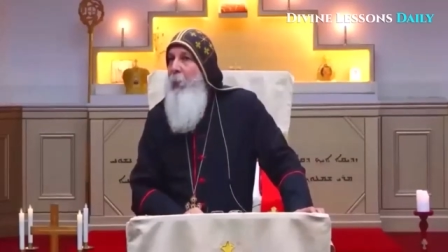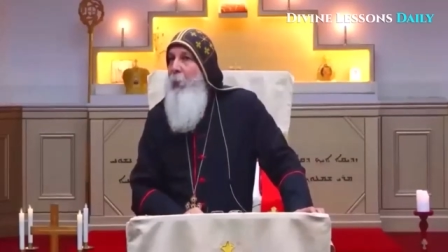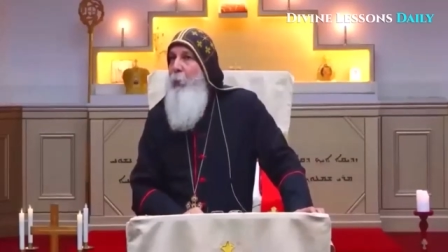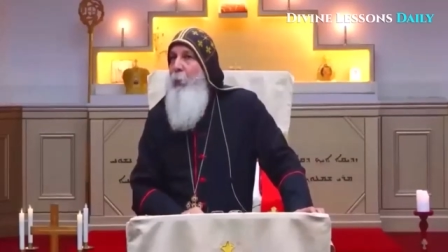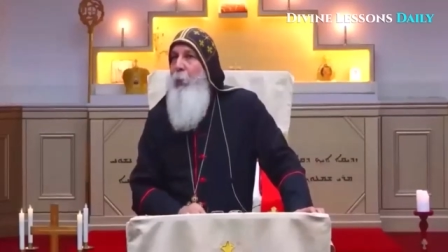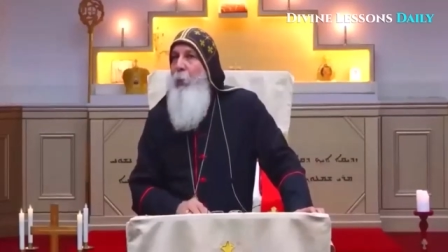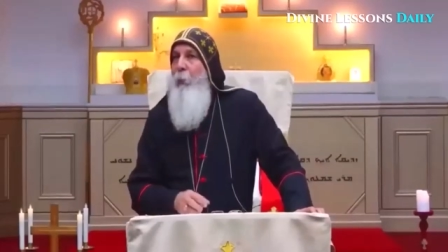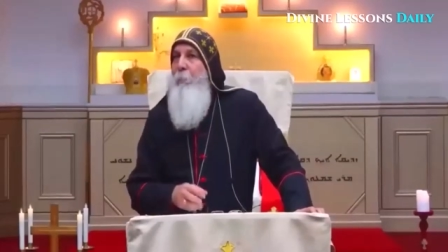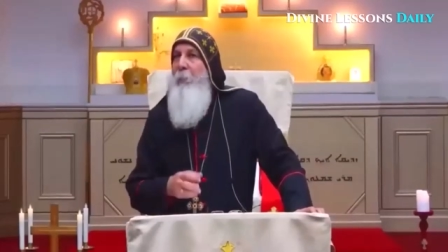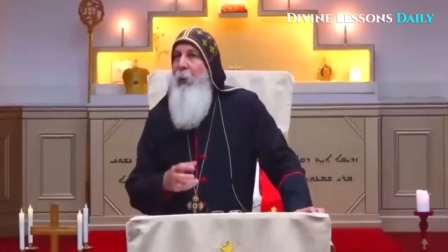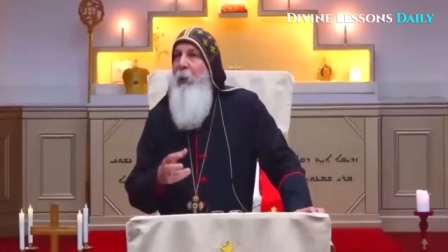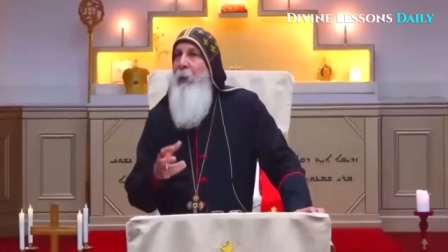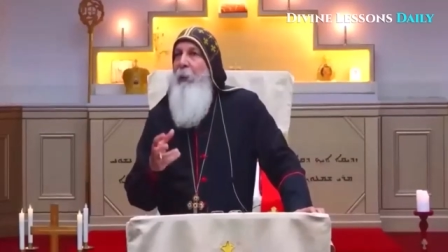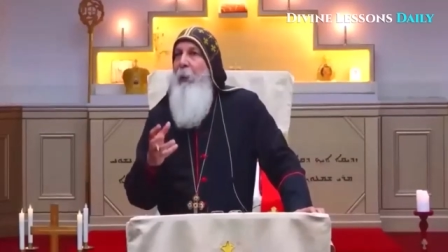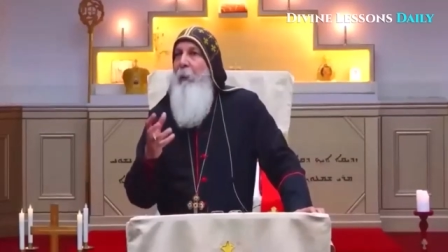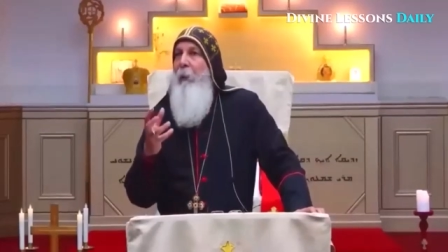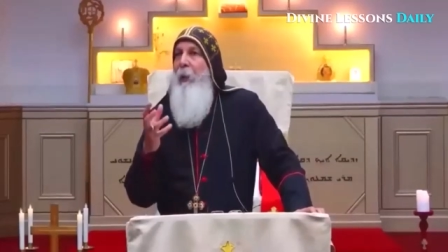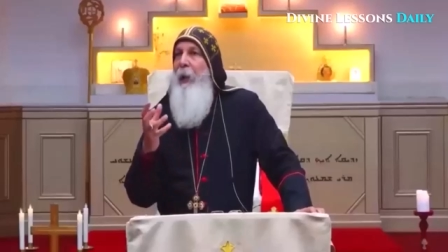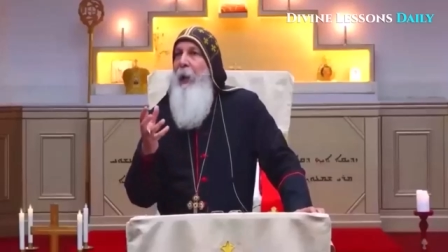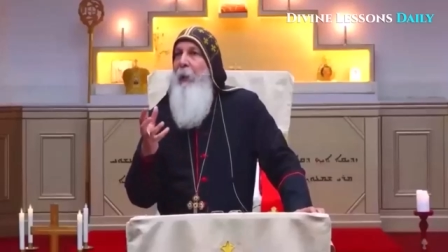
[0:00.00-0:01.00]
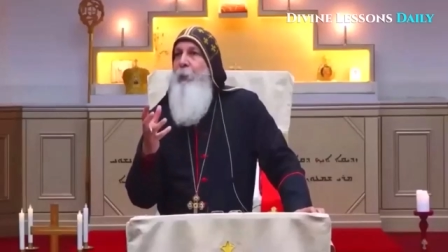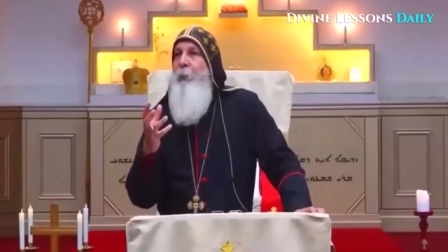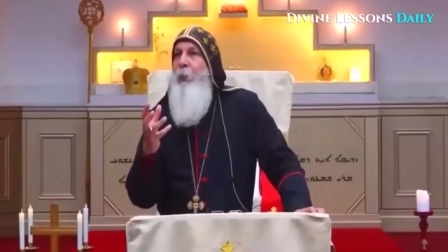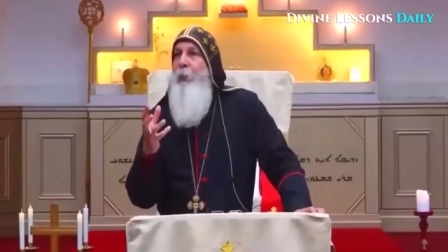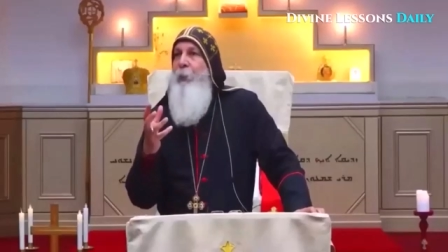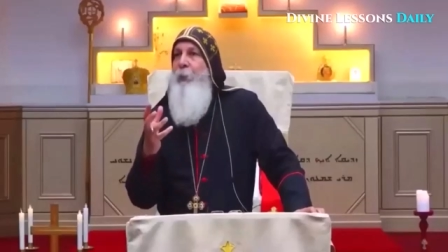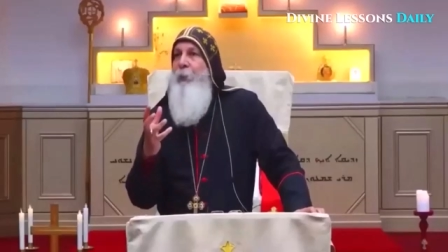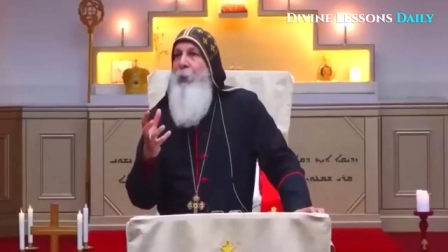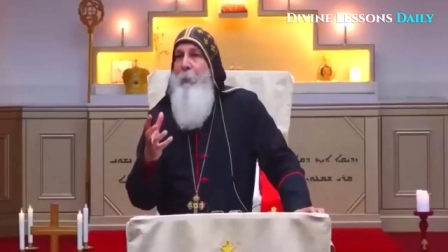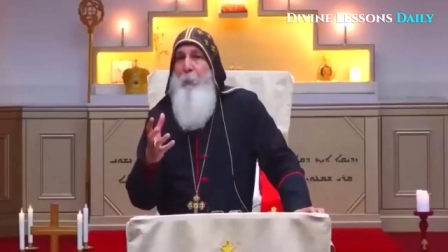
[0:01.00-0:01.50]
Do you build a
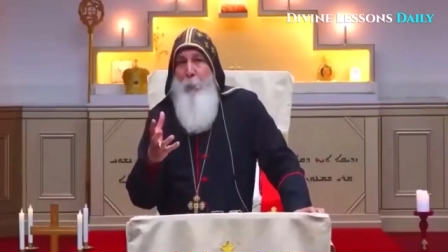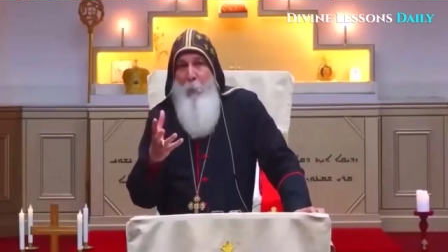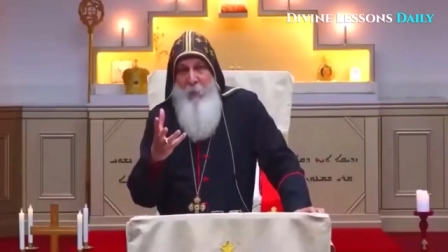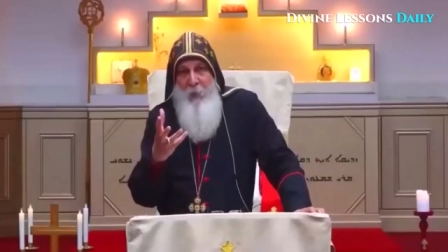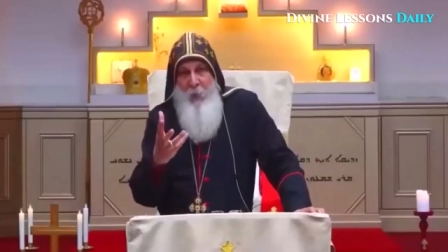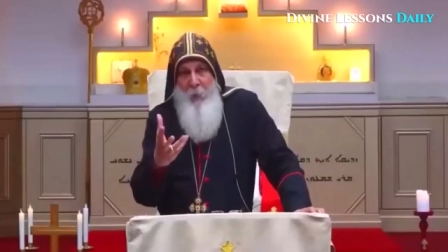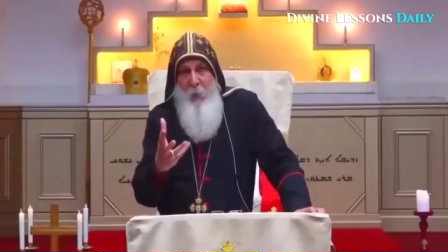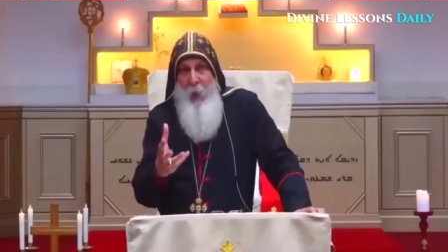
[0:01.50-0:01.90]
relationship with a